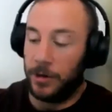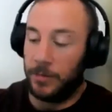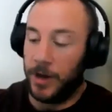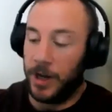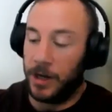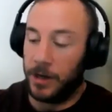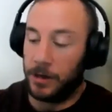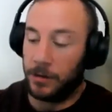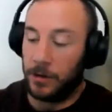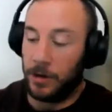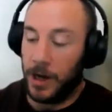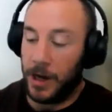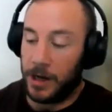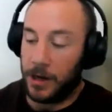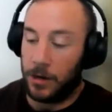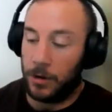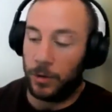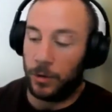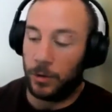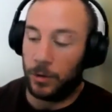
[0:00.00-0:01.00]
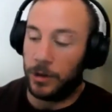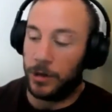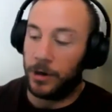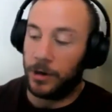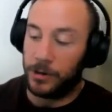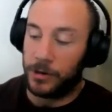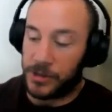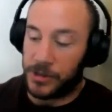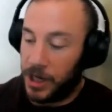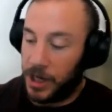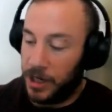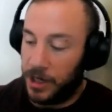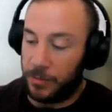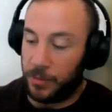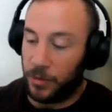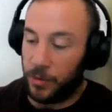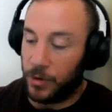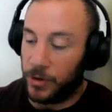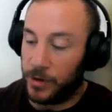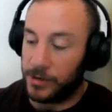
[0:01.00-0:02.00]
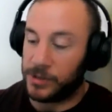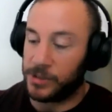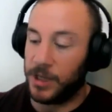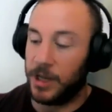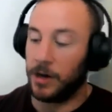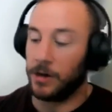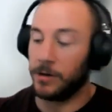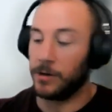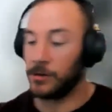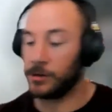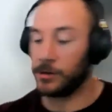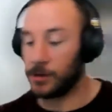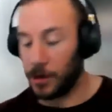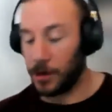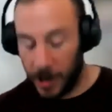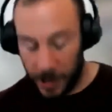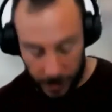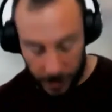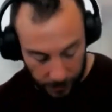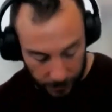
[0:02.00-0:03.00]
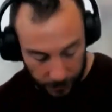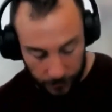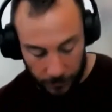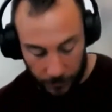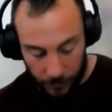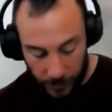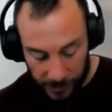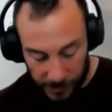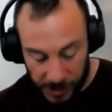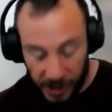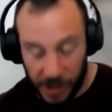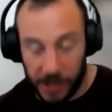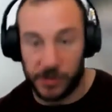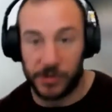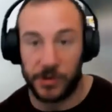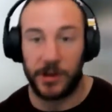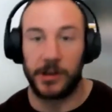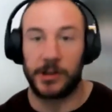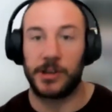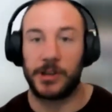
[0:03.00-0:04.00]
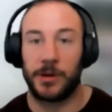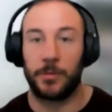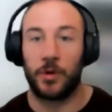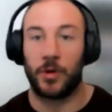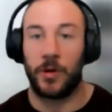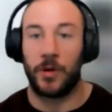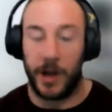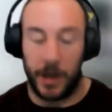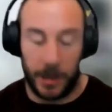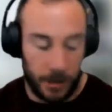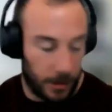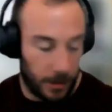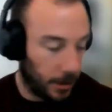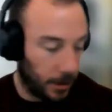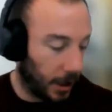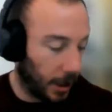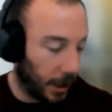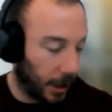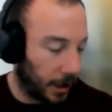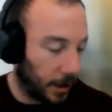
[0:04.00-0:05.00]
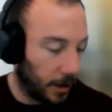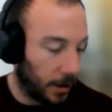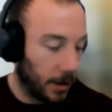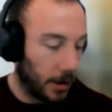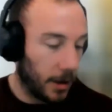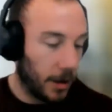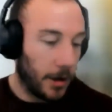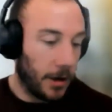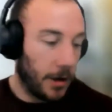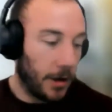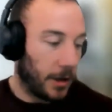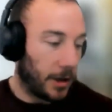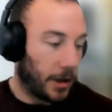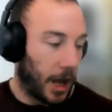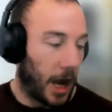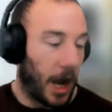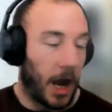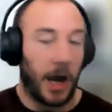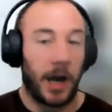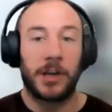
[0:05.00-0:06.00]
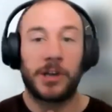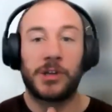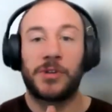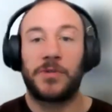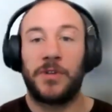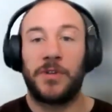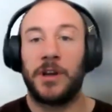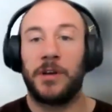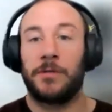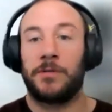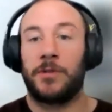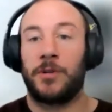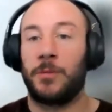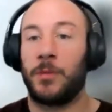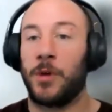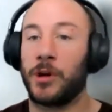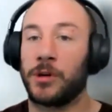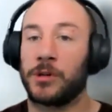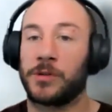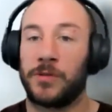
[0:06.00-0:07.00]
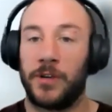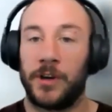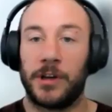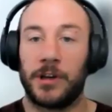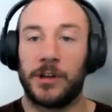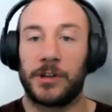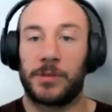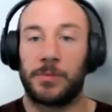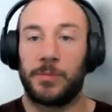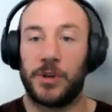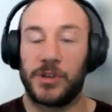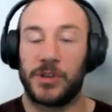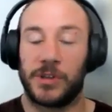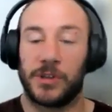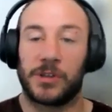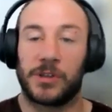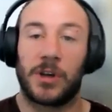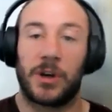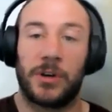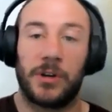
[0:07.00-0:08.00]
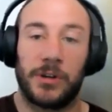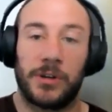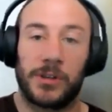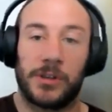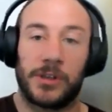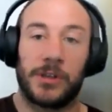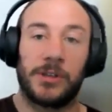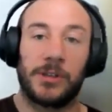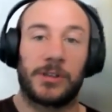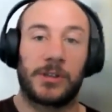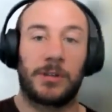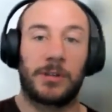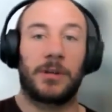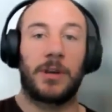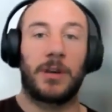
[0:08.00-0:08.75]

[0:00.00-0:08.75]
man. And like all of those key points there is like, it sounds really simple, and the hardest thing for most fitness business owners is